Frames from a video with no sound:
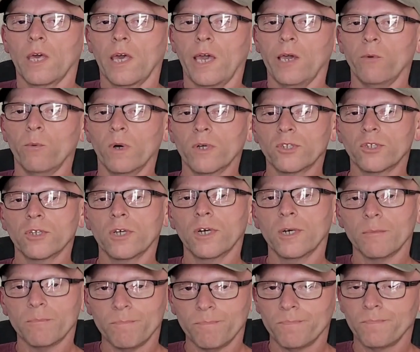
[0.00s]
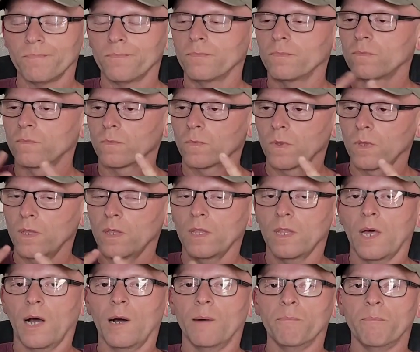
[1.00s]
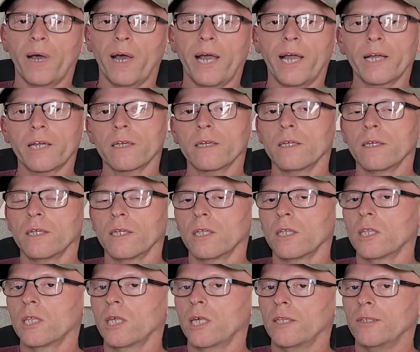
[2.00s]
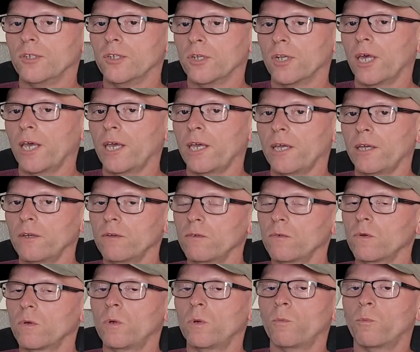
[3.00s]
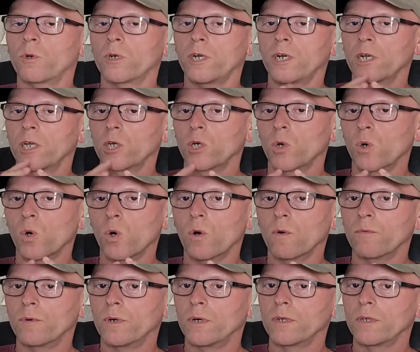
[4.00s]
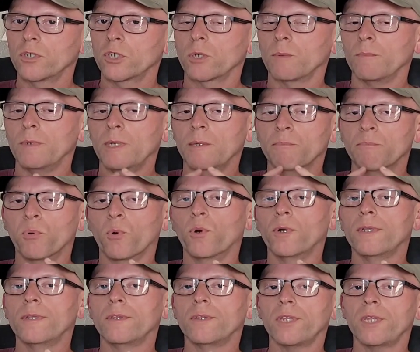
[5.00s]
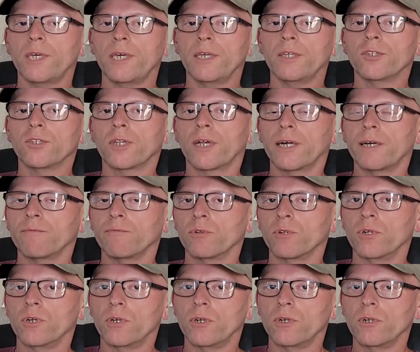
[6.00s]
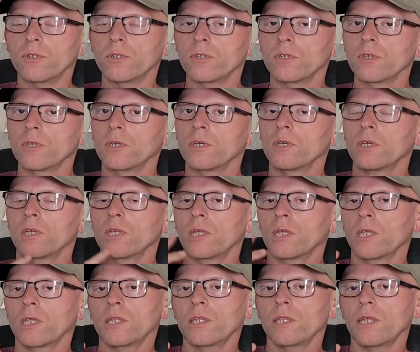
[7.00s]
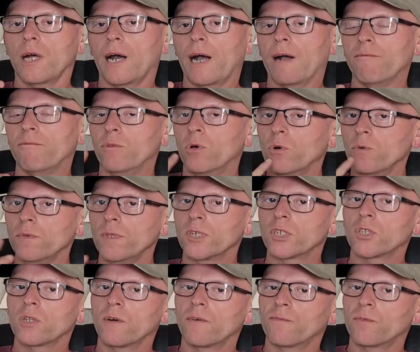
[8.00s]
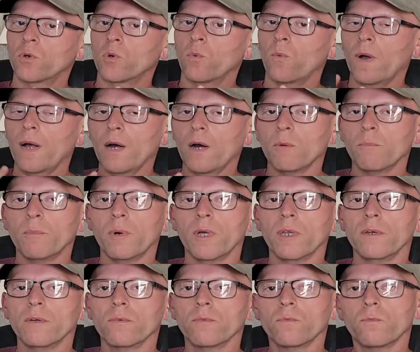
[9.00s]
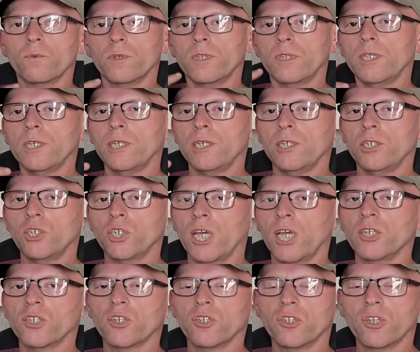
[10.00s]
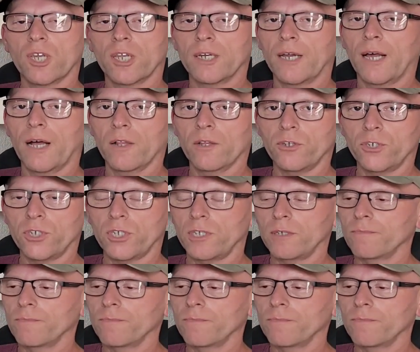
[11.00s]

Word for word: Hey, what's up? I'm back, and today we're going to go over some important things that I've learned. I've known this stuff for a while, but with the change in technology,